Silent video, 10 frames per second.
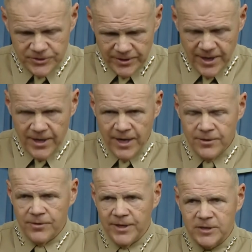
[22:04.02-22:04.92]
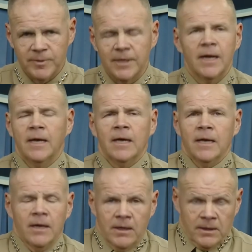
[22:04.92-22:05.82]
to other things. But
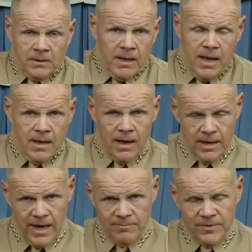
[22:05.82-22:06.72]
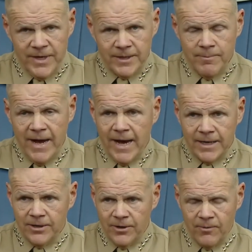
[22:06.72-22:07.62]
I'm thinking
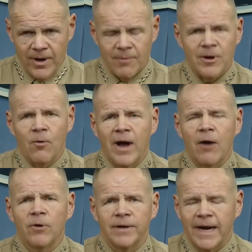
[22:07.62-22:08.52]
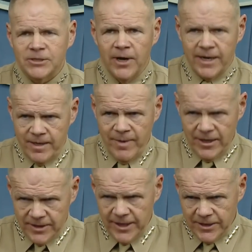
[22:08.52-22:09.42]
back, you know, I mean, why wouldn't I talking
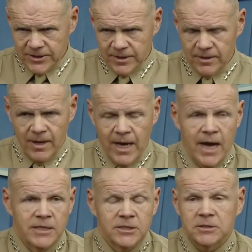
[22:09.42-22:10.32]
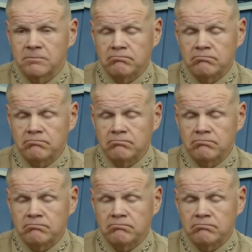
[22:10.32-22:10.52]
about this? I don't